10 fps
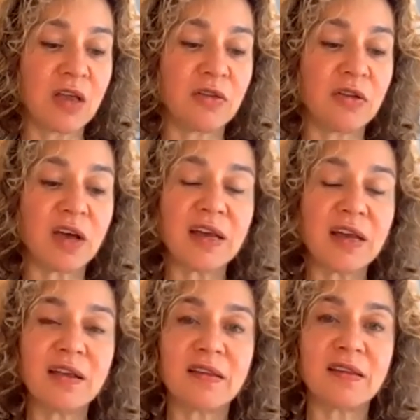The
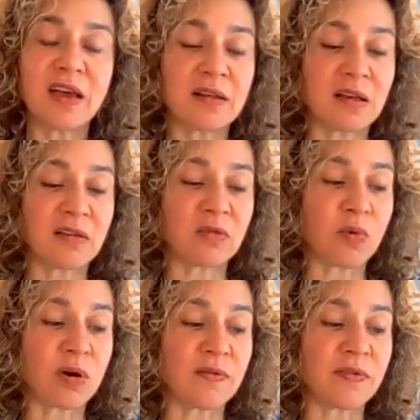United States has
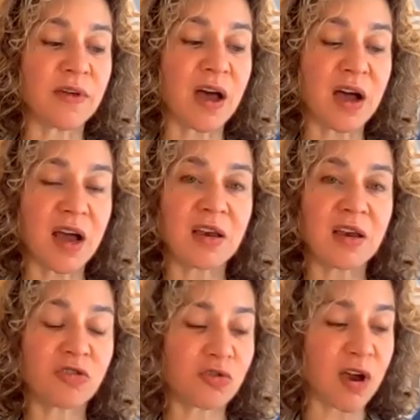one of the
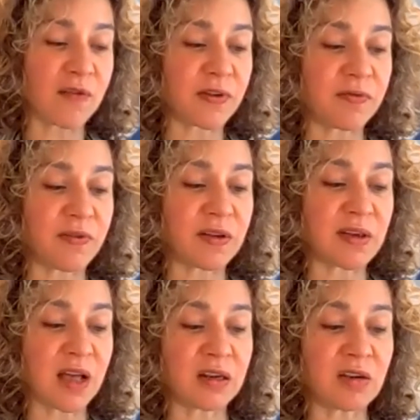highest traffic
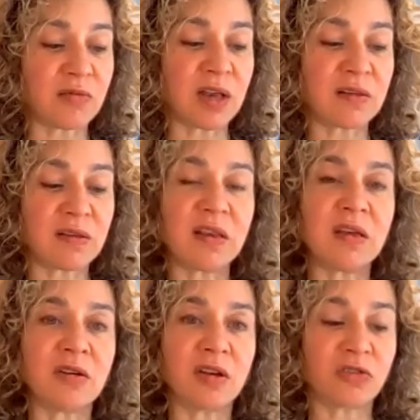fatality rates in
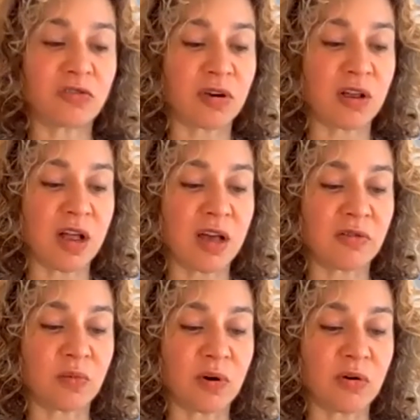the
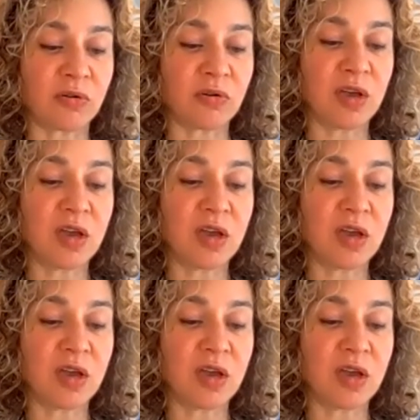industrialized world.